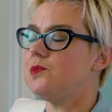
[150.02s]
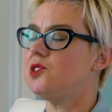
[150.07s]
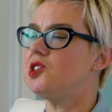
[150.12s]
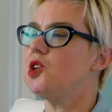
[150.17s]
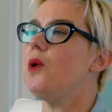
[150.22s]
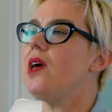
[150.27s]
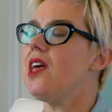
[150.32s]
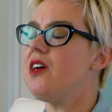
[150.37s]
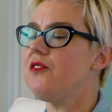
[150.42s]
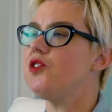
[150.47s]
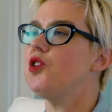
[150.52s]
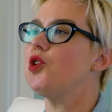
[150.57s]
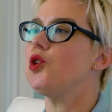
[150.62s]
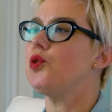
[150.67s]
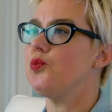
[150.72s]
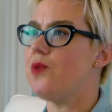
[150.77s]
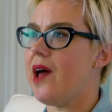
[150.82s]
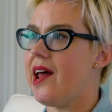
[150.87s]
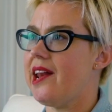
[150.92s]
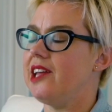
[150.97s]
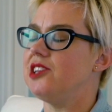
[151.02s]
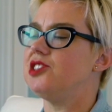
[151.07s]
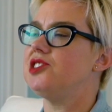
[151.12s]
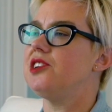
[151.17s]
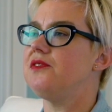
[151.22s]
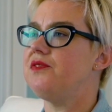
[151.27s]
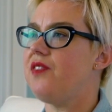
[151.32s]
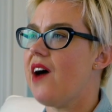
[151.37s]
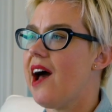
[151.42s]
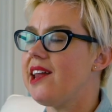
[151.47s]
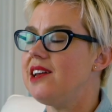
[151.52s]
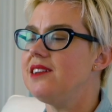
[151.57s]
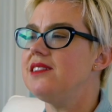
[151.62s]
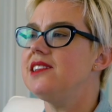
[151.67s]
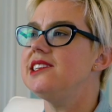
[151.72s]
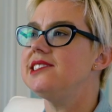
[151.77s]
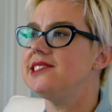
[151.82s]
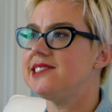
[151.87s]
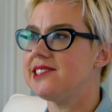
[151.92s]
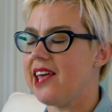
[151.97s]
So if you're ready to
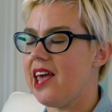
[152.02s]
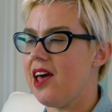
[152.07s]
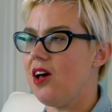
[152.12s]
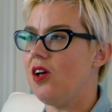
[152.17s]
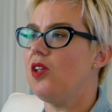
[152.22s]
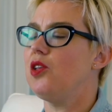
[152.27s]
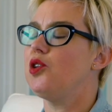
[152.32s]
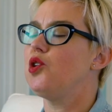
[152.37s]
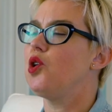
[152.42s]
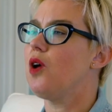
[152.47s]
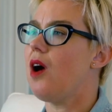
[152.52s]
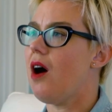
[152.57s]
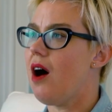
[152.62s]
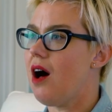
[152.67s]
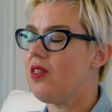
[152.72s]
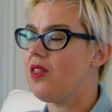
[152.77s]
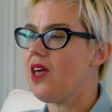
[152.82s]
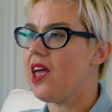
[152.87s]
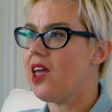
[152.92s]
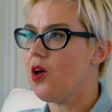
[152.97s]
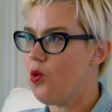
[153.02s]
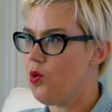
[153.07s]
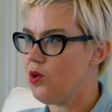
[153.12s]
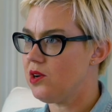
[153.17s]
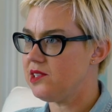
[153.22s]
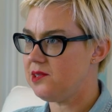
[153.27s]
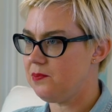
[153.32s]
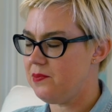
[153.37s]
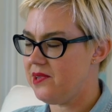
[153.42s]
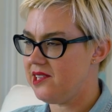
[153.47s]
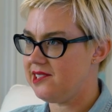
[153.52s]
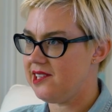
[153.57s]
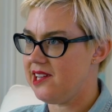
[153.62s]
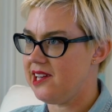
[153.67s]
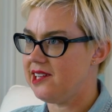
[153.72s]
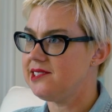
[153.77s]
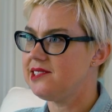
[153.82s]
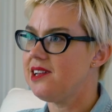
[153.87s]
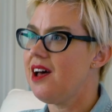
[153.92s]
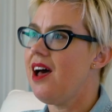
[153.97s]
finally scale your online course business,